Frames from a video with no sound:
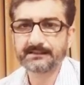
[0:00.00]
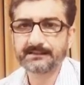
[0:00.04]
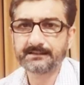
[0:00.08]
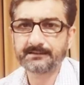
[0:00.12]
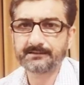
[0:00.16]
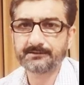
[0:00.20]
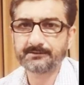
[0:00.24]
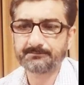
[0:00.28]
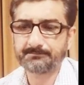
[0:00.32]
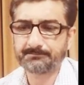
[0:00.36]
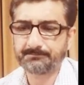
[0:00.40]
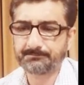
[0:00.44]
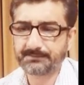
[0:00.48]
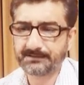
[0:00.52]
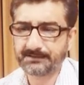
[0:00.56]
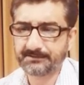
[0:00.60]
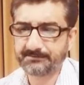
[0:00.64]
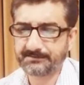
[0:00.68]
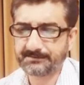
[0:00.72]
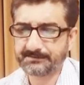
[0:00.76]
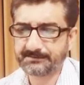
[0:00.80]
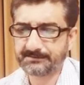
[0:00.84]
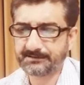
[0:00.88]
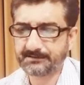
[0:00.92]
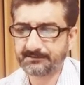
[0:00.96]
The
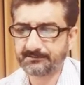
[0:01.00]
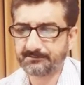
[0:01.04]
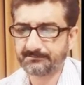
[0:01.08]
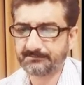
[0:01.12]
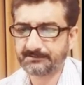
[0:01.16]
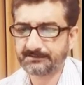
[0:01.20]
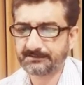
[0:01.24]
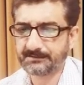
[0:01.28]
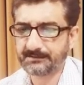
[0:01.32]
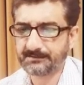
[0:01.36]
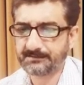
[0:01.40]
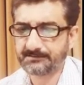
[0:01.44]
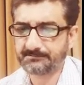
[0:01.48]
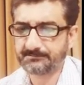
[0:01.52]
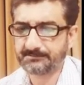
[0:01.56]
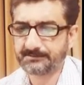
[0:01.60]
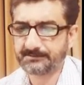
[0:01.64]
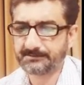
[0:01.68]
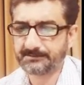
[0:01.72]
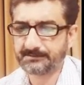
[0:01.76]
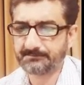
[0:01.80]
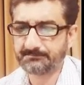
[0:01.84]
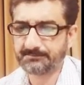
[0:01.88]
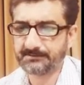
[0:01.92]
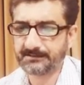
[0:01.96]
previous document has
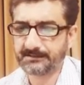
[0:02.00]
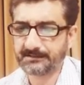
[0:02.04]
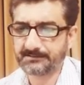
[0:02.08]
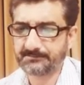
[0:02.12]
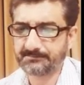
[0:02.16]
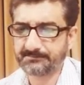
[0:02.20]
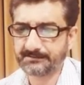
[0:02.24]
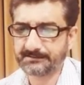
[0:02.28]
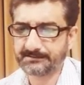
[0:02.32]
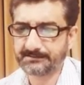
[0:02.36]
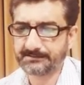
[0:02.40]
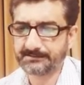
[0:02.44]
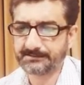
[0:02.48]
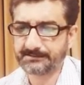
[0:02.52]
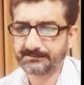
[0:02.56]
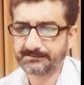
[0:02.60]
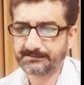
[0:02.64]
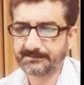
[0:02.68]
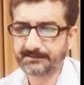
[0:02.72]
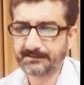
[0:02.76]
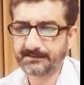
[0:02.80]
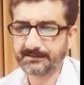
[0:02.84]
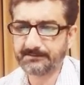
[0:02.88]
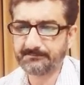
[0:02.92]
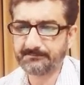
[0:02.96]
been replaced with the
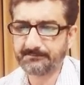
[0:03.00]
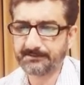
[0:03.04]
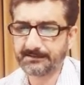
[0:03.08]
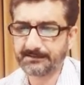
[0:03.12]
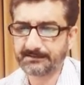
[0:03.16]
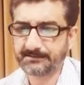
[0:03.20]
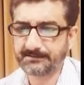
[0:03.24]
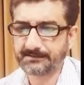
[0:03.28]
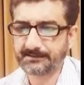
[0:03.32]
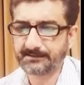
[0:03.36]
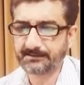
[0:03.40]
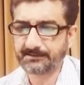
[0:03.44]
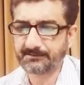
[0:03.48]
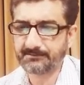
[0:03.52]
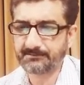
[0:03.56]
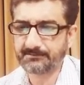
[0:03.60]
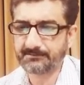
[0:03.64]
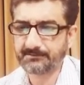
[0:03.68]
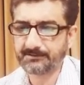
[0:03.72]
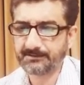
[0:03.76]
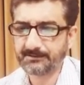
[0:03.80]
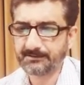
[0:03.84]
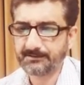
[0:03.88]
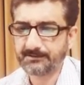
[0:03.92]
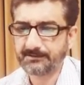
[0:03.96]
same, and now
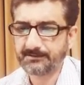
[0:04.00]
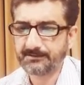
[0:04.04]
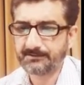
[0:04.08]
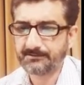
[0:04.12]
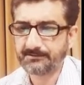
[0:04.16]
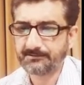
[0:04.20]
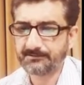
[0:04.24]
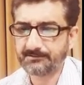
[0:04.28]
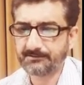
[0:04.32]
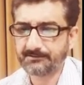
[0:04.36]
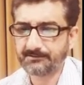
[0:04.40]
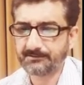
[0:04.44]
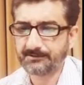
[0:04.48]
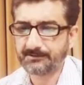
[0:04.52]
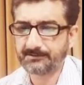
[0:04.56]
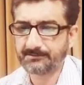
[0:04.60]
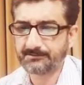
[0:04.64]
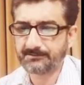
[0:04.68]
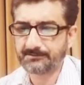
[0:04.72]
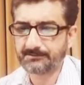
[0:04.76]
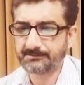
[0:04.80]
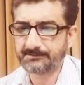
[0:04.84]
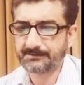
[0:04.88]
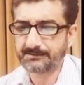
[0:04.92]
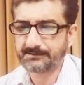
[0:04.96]
we will
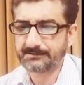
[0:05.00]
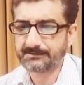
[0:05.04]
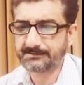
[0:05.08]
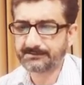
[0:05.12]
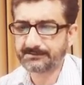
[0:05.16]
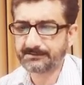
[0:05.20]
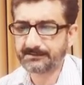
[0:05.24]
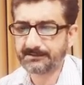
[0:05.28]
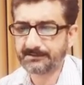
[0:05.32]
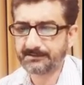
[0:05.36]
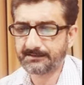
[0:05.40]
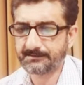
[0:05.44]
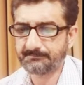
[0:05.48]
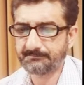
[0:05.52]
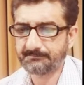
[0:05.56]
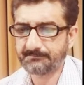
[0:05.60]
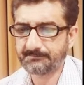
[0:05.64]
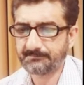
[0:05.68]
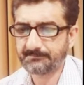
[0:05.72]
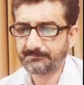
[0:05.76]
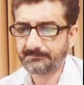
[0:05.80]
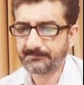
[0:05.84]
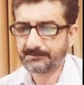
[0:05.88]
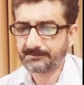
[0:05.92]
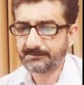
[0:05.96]
do the same
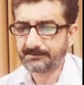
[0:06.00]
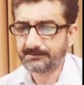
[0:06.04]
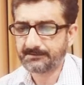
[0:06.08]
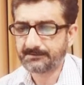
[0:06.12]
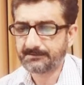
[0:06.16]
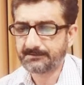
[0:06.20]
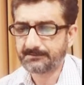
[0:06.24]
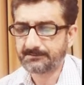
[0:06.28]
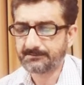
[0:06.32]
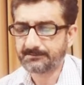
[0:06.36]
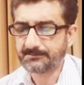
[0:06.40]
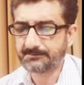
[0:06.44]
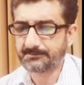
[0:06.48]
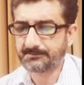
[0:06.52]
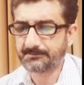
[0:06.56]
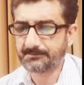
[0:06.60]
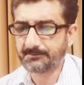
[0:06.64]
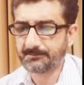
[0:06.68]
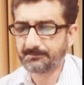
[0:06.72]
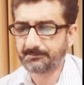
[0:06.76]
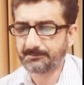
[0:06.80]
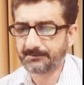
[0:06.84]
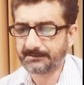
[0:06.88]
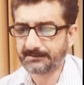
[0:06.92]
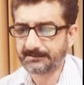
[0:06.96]
to
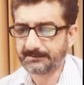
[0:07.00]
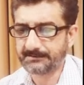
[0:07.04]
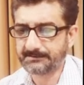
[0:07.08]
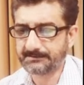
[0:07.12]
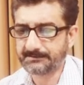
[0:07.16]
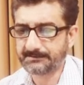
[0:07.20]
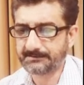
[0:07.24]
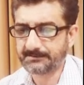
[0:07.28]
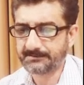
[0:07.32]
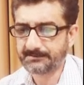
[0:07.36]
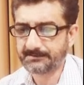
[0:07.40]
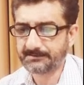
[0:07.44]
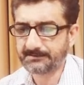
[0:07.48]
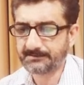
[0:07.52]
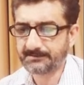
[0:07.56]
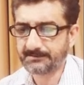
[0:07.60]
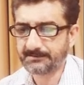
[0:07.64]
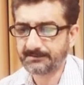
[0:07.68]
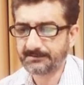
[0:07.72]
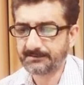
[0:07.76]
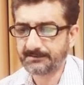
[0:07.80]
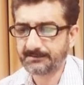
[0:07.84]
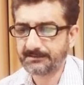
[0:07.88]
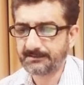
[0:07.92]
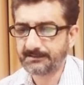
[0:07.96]
open it.
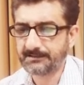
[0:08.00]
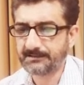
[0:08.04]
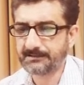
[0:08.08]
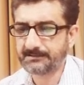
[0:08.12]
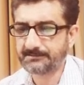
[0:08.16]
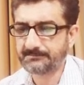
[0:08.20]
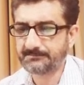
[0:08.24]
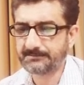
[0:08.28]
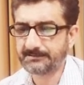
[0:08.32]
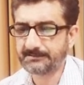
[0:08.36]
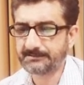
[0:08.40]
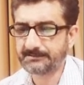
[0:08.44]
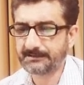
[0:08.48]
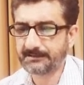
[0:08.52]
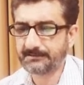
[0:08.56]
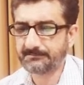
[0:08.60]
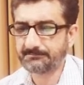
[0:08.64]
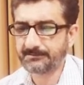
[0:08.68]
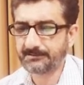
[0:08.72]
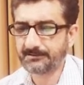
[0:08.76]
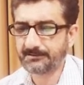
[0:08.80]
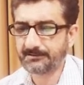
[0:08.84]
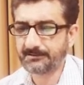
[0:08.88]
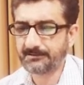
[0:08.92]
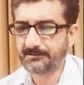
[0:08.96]
Let me
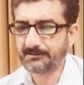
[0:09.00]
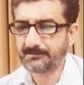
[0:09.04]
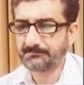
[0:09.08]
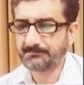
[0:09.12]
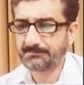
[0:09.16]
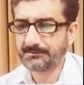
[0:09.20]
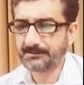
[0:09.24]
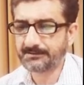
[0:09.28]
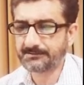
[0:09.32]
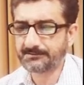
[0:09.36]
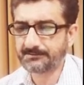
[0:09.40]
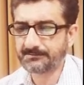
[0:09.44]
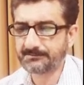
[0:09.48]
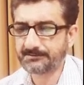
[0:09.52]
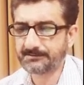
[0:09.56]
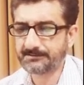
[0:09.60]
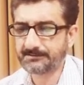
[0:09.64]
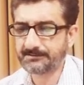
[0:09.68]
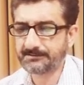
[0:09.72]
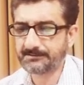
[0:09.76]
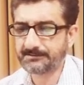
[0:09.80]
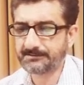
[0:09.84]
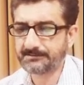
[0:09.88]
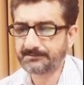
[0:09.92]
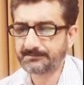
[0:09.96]
type a wrong
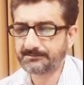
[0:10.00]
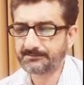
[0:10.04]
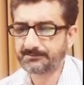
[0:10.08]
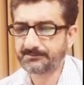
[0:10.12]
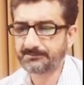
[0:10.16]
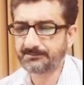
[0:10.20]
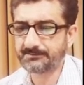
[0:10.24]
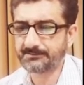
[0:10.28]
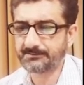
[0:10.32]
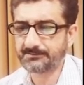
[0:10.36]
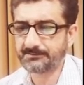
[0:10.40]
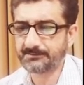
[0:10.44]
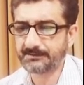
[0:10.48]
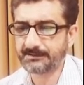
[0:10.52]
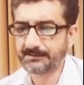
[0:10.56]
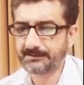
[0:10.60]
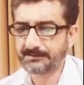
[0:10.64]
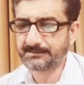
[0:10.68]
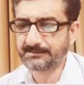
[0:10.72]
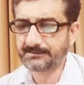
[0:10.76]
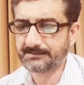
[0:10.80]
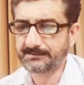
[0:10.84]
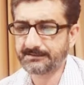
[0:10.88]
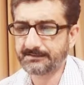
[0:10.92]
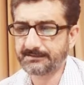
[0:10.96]
password so you
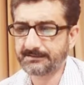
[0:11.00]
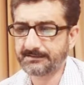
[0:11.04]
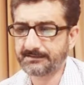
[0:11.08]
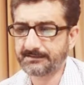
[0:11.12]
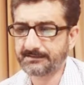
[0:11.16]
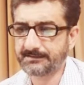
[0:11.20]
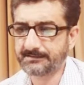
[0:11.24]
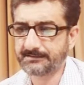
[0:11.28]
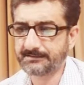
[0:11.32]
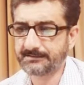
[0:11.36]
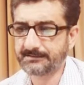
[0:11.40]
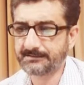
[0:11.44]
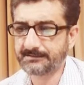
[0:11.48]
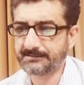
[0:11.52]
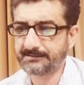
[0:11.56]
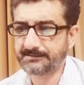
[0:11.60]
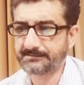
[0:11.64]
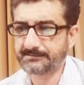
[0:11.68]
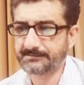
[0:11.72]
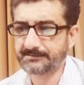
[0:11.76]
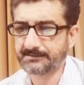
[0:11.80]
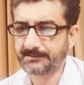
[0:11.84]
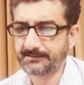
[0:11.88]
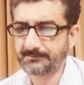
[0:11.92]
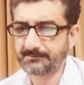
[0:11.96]
see that
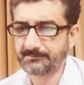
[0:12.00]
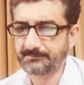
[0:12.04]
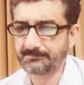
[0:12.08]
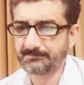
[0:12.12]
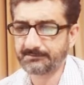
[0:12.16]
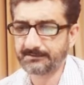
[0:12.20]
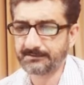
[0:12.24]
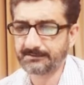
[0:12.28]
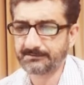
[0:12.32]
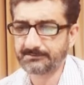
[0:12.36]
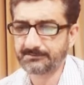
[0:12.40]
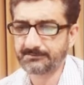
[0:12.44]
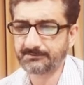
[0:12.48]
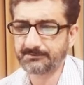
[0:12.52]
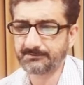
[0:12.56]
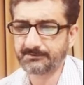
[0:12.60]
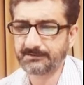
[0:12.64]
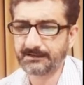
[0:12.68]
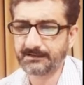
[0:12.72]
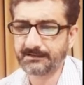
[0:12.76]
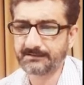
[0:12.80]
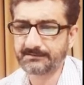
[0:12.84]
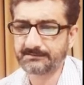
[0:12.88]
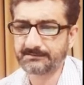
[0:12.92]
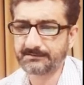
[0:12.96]
it's not opening. So
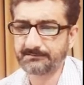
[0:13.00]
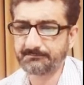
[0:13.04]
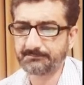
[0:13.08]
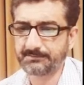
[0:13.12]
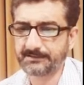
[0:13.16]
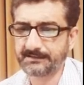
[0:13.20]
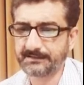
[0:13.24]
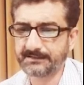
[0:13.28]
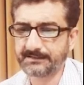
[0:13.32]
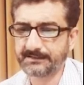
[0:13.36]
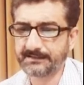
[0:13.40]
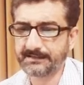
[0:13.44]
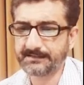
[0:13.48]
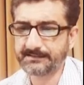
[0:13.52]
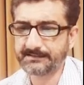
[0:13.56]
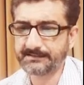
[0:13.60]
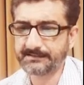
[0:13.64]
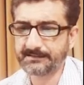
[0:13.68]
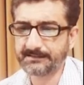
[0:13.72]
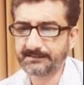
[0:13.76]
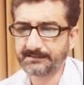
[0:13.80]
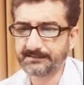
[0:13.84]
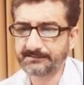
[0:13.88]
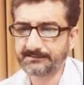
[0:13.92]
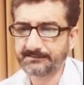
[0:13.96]
I simply
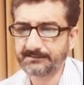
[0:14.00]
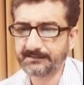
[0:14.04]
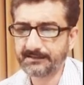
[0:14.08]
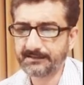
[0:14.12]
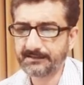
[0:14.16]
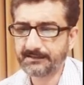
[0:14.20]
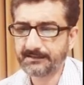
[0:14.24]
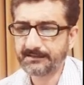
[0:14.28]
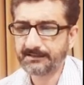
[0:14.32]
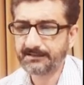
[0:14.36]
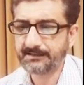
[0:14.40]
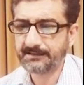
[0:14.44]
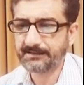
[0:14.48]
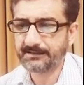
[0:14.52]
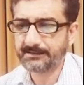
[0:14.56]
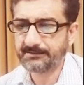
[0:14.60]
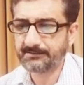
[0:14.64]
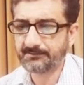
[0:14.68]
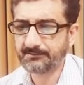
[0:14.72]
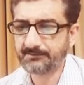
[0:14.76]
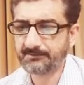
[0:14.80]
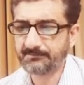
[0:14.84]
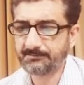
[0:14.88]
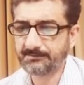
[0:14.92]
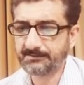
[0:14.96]
cancel it and
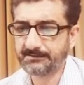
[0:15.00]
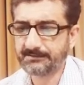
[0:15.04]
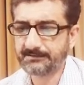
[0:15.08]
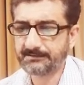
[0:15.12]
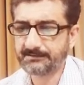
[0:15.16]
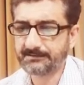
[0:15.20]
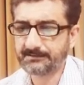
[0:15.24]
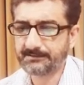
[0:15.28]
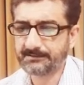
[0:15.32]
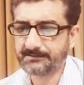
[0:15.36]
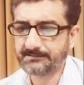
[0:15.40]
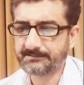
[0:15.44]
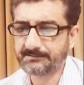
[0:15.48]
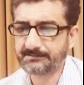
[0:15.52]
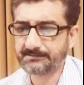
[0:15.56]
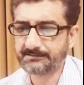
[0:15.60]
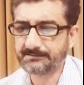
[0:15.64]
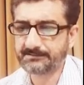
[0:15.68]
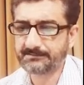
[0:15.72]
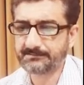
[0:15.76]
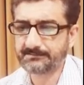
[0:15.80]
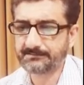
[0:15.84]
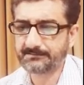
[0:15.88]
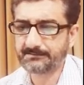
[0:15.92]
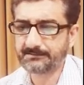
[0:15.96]
open it.
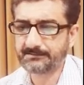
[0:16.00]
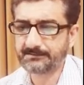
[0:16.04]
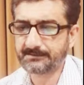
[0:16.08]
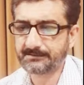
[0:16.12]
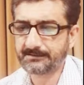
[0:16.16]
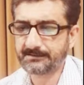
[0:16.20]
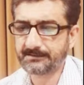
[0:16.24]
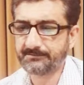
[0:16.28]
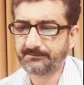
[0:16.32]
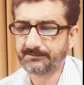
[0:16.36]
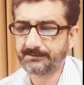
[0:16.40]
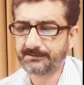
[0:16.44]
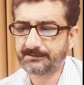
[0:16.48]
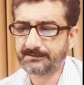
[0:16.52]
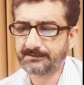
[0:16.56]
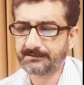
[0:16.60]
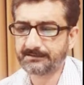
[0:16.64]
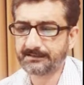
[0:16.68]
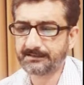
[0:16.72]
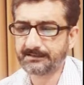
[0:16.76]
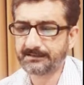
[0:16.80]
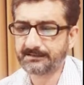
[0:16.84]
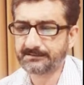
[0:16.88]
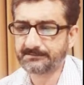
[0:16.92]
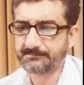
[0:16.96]
Let's give it
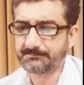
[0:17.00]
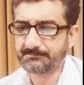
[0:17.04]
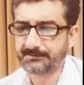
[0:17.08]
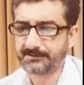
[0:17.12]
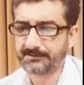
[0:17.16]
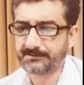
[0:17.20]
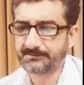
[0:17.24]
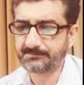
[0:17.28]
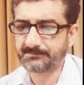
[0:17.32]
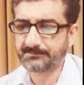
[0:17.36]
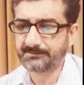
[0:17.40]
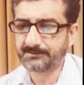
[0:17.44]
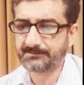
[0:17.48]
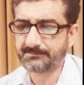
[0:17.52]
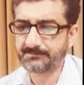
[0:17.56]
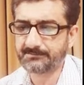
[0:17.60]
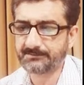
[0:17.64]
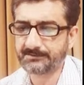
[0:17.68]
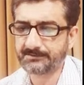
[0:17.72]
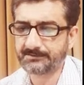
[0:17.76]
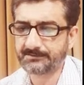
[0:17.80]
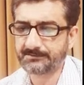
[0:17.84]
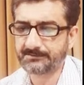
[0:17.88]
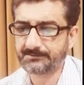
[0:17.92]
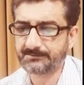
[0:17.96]
correct password
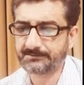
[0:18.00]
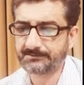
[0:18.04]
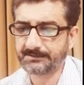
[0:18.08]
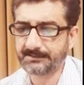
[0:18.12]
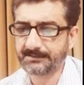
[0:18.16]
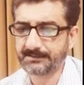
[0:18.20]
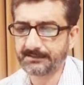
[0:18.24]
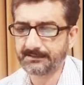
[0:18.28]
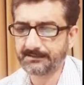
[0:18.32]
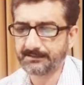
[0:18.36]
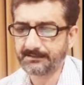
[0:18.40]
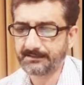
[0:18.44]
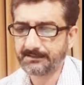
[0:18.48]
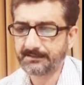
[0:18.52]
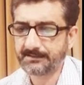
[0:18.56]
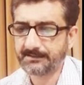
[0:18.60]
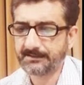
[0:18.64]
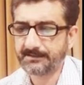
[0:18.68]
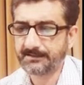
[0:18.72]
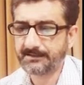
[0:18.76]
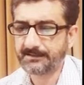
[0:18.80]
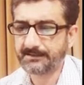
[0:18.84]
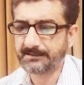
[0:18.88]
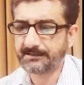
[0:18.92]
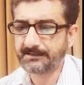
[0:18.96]
123
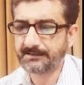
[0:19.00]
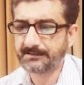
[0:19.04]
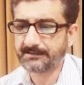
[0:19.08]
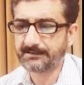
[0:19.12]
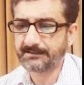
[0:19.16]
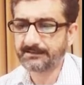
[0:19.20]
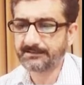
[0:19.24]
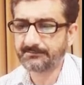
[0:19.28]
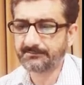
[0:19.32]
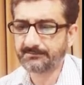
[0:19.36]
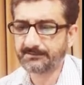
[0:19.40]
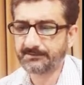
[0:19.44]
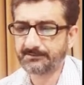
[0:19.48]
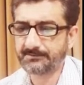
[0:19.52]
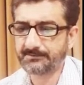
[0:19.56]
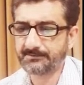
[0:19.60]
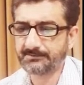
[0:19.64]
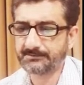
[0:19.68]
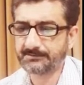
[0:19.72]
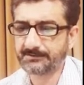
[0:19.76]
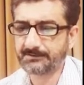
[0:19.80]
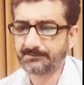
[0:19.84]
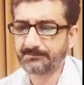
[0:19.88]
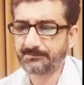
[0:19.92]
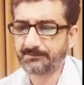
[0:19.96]
and again
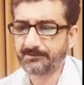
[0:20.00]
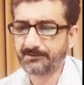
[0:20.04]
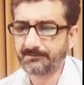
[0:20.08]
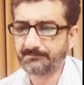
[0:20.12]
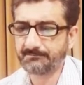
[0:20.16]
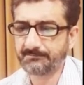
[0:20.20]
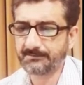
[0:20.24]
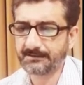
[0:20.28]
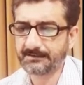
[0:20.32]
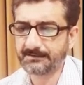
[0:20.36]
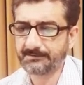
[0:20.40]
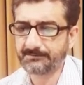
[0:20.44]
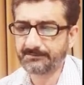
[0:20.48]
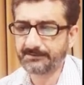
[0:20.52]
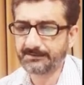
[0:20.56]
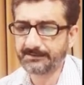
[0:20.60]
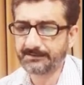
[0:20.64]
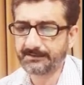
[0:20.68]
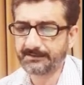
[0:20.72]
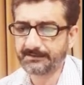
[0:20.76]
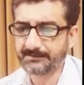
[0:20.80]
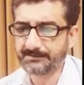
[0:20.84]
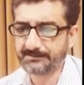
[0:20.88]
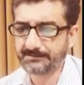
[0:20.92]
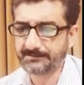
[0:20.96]
123 for
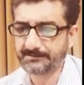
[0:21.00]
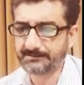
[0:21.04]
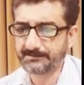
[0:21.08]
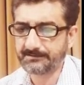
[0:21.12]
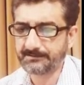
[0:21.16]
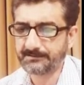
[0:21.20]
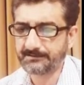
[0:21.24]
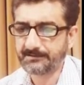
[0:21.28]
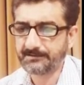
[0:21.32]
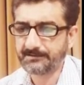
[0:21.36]
modification.